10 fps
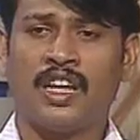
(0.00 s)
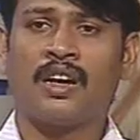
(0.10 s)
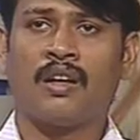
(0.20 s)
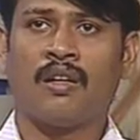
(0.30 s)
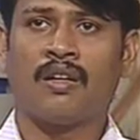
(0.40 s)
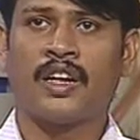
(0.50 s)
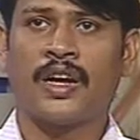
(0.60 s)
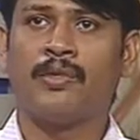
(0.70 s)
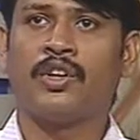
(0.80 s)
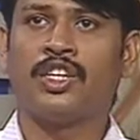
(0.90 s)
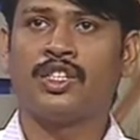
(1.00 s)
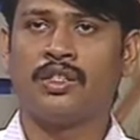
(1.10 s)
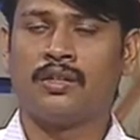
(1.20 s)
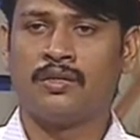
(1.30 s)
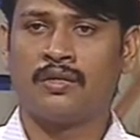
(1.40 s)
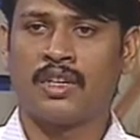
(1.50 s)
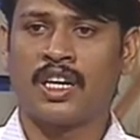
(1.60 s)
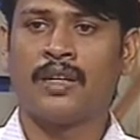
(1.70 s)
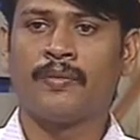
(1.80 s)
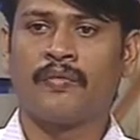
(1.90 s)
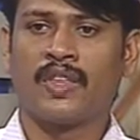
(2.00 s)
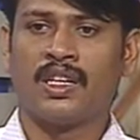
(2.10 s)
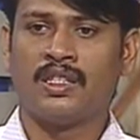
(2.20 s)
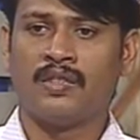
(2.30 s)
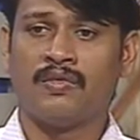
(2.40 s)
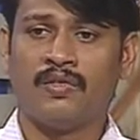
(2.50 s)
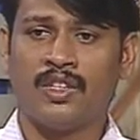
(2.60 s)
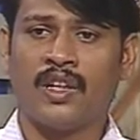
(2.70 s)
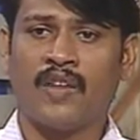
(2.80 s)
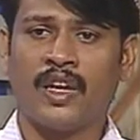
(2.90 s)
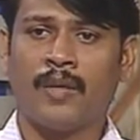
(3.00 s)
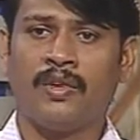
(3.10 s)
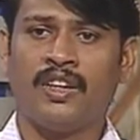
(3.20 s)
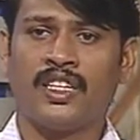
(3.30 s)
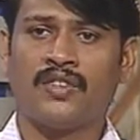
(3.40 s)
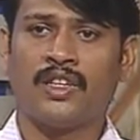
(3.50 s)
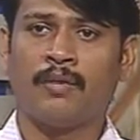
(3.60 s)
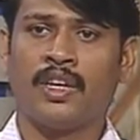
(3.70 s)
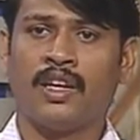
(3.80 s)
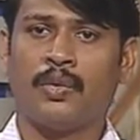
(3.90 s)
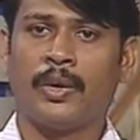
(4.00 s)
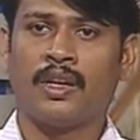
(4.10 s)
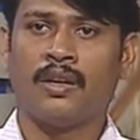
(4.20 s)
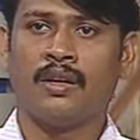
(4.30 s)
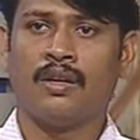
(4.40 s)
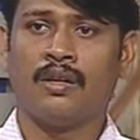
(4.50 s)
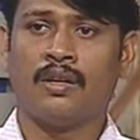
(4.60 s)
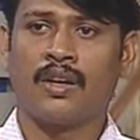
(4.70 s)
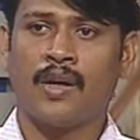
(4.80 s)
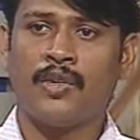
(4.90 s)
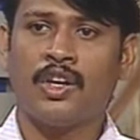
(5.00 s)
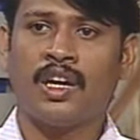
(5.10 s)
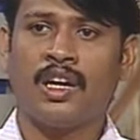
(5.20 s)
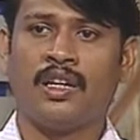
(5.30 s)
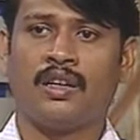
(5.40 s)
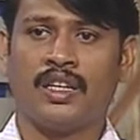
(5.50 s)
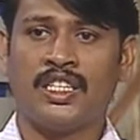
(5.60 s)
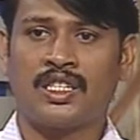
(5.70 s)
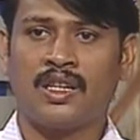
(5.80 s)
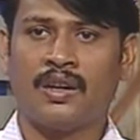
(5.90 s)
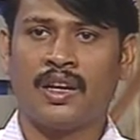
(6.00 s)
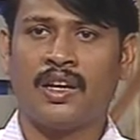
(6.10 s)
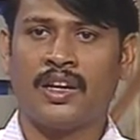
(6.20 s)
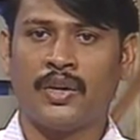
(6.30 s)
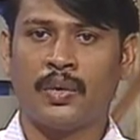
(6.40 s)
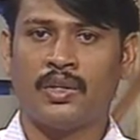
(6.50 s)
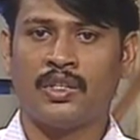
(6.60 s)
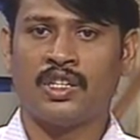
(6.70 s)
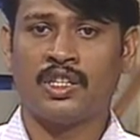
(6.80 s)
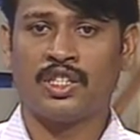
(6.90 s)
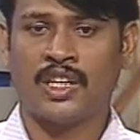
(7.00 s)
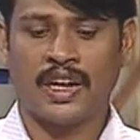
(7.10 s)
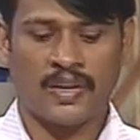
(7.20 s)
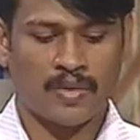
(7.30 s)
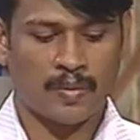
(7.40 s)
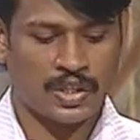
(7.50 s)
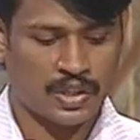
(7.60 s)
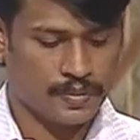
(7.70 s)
a long time to reach it to you, right? So with the availability of email, you can communicate instantly and you could share information.